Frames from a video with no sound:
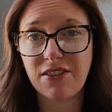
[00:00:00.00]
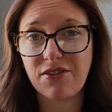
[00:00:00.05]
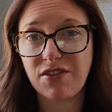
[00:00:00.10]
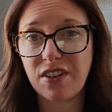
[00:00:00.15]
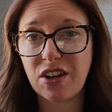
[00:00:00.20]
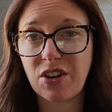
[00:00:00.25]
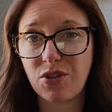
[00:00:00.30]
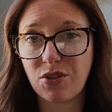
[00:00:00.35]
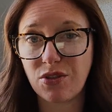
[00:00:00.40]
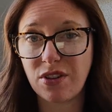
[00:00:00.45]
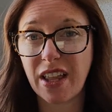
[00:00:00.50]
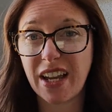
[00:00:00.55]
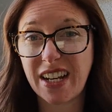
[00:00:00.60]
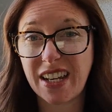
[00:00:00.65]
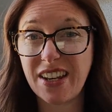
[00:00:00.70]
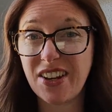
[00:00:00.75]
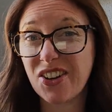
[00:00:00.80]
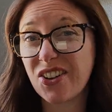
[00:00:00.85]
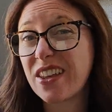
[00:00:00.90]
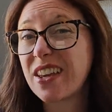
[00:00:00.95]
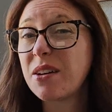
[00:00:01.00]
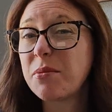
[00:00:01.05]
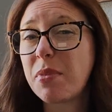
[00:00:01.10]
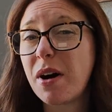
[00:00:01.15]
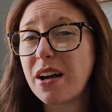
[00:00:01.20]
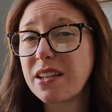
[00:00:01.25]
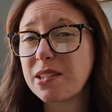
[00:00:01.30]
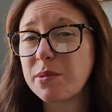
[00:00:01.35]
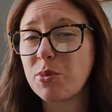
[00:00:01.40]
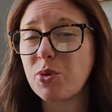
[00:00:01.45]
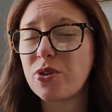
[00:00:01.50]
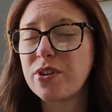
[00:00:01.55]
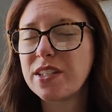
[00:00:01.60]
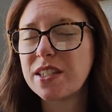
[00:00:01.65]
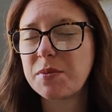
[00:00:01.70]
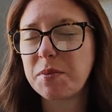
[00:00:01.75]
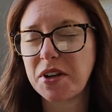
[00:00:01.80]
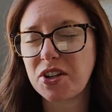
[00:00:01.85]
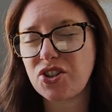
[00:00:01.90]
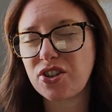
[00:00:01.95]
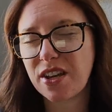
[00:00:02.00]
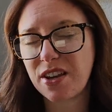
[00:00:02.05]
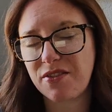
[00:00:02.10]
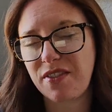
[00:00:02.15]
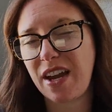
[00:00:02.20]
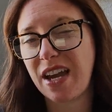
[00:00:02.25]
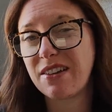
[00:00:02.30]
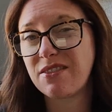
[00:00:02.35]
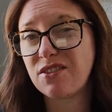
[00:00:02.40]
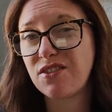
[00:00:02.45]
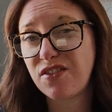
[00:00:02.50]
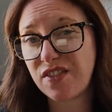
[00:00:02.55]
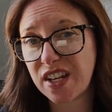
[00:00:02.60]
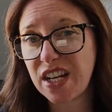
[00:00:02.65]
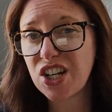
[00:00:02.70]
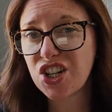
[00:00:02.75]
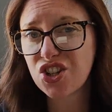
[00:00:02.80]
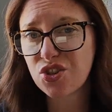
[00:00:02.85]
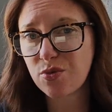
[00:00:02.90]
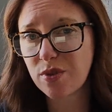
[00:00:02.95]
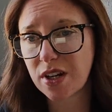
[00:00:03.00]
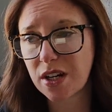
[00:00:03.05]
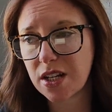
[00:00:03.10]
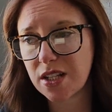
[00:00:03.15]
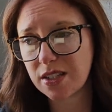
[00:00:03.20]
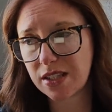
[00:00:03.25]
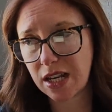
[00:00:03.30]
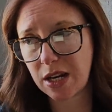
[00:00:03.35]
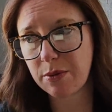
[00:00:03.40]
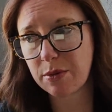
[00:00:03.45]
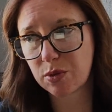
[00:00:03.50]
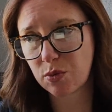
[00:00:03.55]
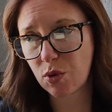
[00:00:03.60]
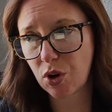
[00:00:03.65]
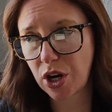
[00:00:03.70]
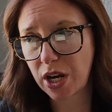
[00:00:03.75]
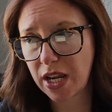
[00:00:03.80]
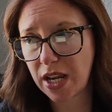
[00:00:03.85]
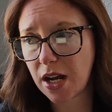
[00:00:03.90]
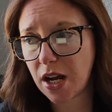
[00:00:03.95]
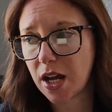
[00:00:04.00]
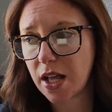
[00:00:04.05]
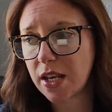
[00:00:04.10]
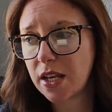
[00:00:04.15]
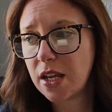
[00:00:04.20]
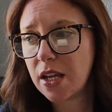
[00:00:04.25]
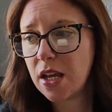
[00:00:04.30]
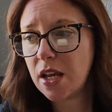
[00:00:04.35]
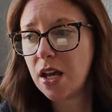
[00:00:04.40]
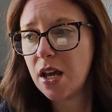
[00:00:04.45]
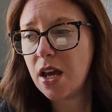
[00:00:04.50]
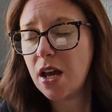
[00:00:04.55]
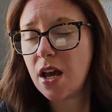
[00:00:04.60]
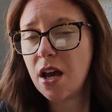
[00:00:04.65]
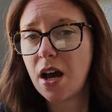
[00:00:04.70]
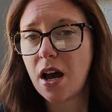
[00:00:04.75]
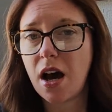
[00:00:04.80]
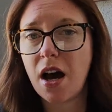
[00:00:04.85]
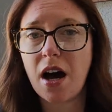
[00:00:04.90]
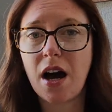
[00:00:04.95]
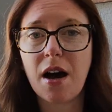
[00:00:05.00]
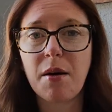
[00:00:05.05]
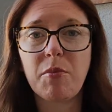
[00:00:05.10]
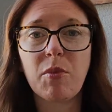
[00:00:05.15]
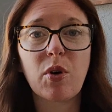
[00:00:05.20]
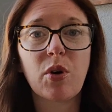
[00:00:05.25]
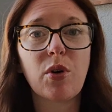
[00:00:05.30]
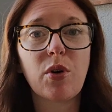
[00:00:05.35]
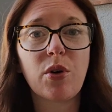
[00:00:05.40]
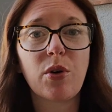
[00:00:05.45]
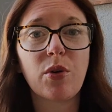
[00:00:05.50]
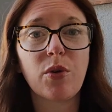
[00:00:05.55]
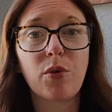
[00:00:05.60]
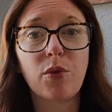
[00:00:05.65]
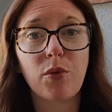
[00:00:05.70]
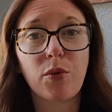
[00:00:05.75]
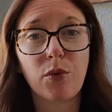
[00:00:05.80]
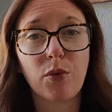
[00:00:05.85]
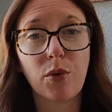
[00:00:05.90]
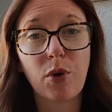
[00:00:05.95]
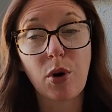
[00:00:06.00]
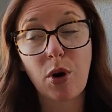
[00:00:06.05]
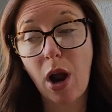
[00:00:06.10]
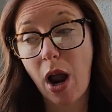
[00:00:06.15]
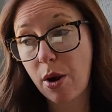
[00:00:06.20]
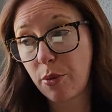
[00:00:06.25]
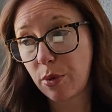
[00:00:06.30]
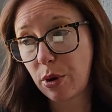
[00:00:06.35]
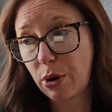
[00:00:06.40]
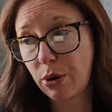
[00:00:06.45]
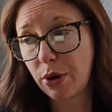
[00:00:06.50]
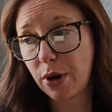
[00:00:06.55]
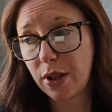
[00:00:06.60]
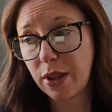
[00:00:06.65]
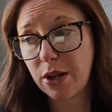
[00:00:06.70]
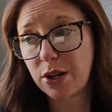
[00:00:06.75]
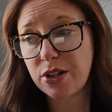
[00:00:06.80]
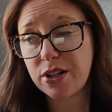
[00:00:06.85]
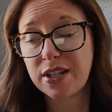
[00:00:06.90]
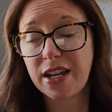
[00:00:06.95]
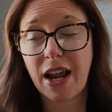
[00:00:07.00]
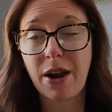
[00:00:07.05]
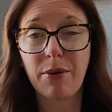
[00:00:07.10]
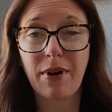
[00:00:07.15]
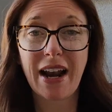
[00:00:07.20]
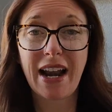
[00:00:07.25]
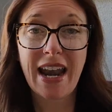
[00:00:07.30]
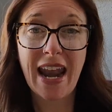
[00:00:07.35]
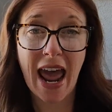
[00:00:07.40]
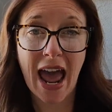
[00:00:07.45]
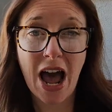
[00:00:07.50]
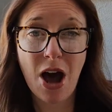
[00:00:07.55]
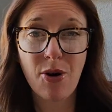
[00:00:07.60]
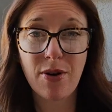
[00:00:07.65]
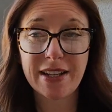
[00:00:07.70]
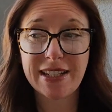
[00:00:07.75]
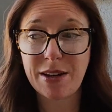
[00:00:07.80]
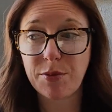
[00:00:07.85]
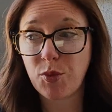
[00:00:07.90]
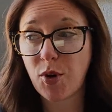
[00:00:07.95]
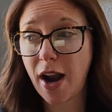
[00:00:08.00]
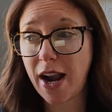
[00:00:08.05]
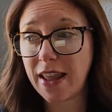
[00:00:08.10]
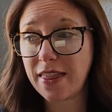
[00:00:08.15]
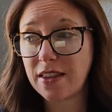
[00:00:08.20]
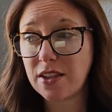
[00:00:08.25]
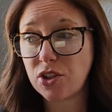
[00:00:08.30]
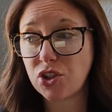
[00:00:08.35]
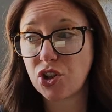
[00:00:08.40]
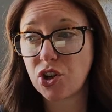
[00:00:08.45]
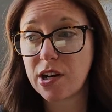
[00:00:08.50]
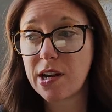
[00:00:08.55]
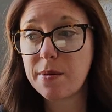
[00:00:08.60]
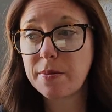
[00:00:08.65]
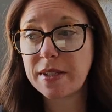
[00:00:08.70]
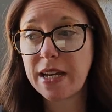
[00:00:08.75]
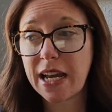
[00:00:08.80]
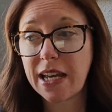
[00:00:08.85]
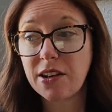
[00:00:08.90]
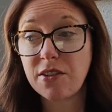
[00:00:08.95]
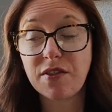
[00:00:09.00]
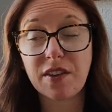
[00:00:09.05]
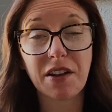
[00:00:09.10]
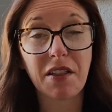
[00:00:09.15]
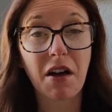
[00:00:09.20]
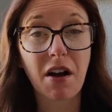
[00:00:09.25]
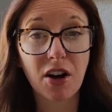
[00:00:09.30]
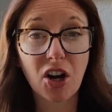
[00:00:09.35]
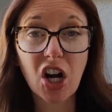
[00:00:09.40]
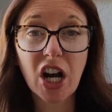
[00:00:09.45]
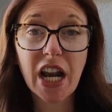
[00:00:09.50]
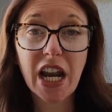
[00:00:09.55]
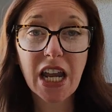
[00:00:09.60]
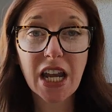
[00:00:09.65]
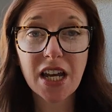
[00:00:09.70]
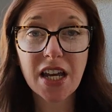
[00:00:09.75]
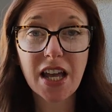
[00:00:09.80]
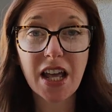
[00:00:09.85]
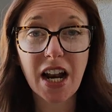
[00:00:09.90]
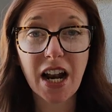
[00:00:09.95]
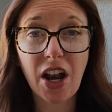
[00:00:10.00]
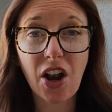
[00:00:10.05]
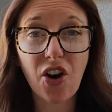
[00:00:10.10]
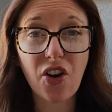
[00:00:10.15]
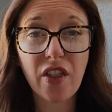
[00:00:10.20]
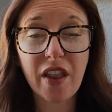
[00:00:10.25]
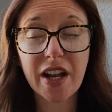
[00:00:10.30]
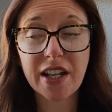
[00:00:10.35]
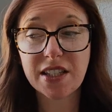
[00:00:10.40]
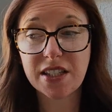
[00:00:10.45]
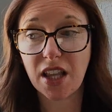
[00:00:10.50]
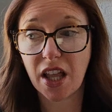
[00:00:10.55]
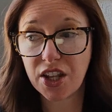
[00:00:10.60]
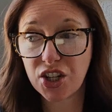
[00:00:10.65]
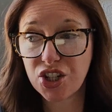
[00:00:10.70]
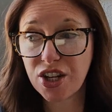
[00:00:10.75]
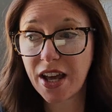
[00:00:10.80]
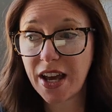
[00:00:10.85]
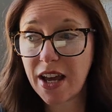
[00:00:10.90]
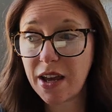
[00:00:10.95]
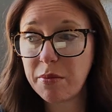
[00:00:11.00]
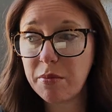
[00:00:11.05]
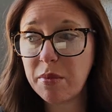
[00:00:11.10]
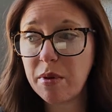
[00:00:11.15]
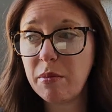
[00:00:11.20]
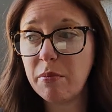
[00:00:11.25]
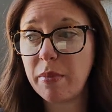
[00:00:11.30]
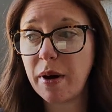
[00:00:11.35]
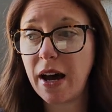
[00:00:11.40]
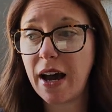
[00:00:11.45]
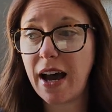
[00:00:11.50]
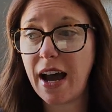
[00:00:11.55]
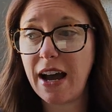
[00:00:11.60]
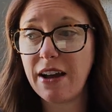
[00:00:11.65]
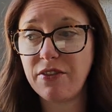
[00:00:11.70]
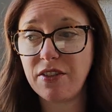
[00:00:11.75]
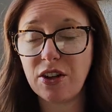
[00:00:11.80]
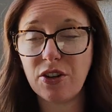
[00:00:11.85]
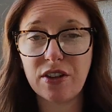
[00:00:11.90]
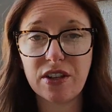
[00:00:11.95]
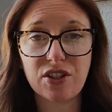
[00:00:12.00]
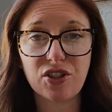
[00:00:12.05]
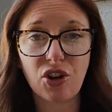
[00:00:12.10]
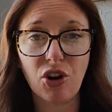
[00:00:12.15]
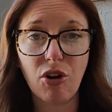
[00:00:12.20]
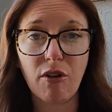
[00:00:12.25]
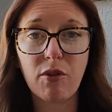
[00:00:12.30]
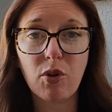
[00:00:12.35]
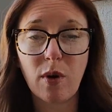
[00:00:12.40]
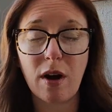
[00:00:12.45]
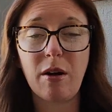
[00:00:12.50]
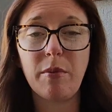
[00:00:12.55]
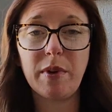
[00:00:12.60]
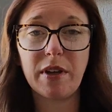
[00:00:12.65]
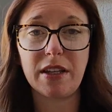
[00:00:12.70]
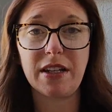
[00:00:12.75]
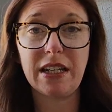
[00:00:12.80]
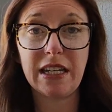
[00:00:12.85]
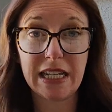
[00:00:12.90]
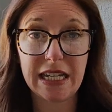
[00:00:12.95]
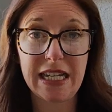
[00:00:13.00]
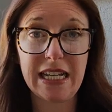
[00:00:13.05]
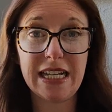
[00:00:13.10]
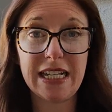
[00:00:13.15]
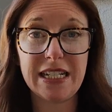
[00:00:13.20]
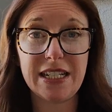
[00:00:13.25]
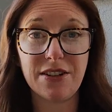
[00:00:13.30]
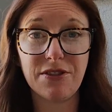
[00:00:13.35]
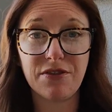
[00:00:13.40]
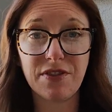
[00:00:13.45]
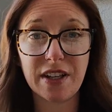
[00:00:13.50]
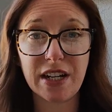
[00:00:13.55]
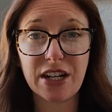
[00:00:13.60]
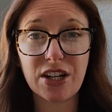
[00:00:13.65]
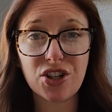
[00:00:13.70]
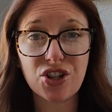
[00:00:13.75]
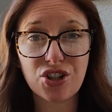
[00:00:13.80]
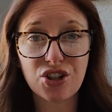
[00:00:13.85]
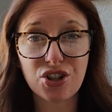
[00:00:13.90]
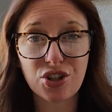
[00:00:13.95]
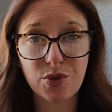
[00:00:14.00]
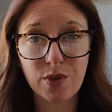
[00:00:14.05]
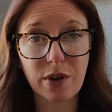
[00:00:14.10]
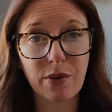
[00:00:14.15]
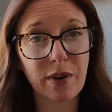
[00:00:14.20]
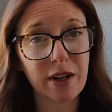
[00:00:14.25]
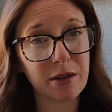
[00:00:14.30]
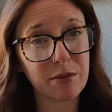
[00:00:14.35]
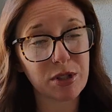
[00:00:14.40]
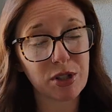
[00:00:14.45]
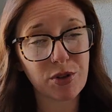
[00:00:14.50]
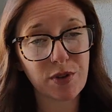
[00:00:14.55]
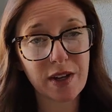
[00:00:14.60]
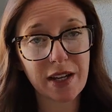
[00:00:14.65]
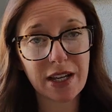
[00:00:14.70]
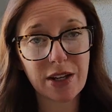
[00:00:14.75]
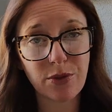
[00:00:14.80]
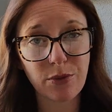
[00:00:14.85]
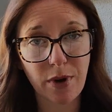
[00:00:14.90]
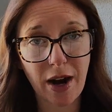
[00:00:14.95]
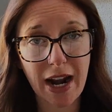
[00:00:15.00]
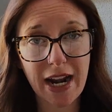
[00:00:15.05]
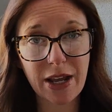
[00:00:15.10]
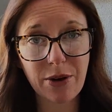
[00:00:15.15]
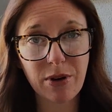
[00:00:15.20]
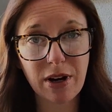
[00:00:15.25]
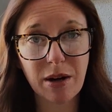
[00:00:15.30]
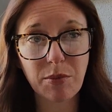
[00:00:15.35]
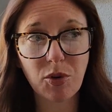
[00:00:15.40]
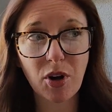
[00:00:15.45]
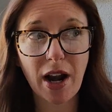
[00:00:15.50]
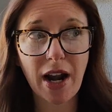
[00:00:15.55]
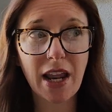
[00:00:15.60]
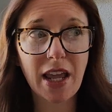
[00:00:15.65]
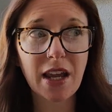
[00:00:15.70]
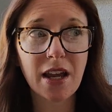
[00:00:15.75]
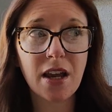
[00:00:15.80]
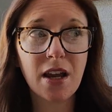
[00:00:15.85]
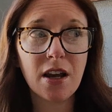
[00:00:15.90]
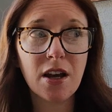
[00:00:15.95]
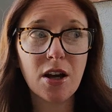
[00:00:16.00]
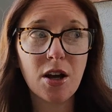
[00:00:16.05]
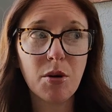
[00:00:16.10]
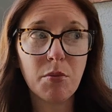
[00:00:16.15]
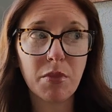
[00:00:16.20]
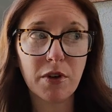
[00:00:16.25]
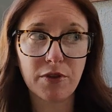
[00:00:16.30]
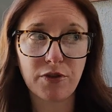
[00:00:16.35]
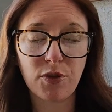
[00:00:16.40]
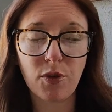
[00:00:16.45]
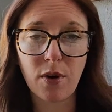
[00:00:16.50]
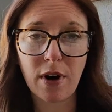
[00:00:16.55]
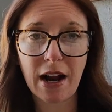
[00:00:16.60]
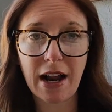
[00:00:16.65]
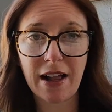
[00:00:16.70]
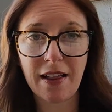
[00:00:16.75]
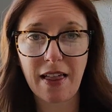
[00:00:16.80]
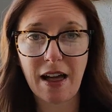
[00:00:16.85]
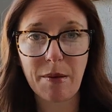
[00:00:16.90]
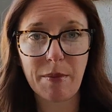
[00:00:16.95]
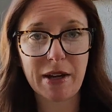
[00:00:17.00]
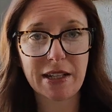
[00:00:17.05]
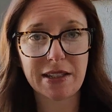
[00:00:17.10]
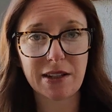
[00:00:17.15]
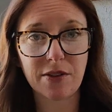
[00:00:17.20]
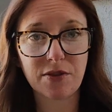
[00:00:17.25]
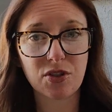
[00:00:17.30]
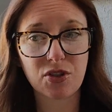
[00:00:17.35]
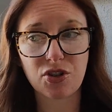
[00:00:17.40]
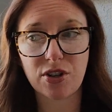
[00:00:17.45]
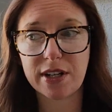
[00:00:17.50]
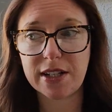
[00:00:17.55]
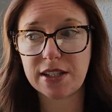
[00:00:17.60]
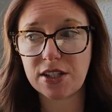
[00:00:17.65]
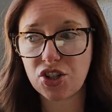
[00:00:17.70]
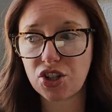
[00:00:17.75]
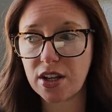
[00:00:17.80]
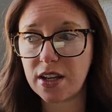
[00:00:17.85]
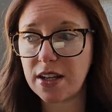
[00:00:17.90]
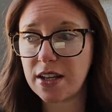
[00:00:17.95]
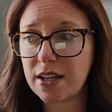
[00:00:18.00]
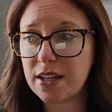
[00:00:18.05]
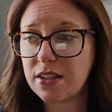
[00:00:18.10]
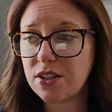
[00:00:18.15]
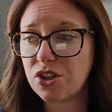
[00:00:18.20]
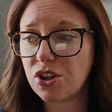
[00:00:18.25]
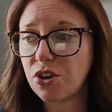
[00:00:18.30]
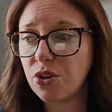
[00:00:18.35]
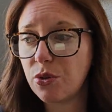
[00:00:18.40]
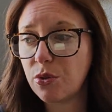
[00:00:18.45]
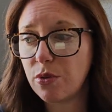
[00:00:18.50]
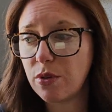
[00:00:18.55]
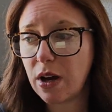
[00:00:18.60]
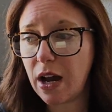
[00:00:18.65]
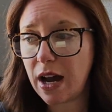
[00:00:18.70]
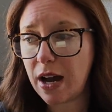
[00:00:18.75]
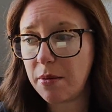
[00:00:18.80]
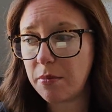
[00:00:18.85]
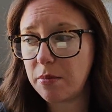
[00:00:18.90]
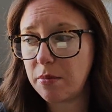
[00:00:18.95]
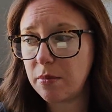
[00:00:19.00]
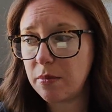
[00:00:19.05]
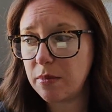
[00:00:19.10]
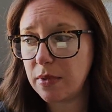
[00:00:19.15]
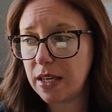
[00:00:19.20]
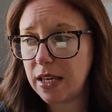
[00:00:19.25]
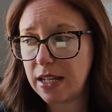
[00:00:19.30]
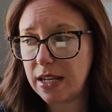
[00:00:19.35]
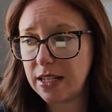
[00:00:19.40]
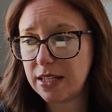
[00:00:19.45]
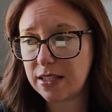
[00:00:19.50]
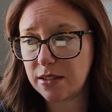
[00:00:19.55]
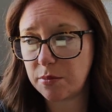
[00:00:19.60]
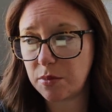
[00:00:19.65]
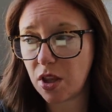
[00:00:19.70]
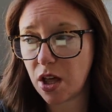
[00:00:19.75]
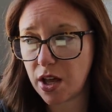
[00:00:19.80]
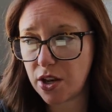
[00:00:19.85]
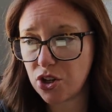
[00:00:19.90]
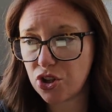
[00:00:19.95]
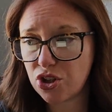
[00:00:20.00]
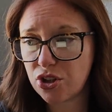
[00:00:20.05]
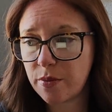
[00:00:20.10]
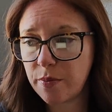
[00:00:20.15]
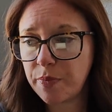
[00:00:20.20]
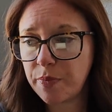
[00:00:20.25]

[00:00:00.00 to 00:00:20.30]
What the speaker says: feel like nearly impossible, especially if I haven't finished what it is that I was working on. I wrote earlier today, right now, as I'm writing the script, I can feel hungry and I know that it's lunchtime, but I feel this overwhelming need to finish doing what I'm doing and writing what I'm writing before I allow myself to transition into eating some lunch.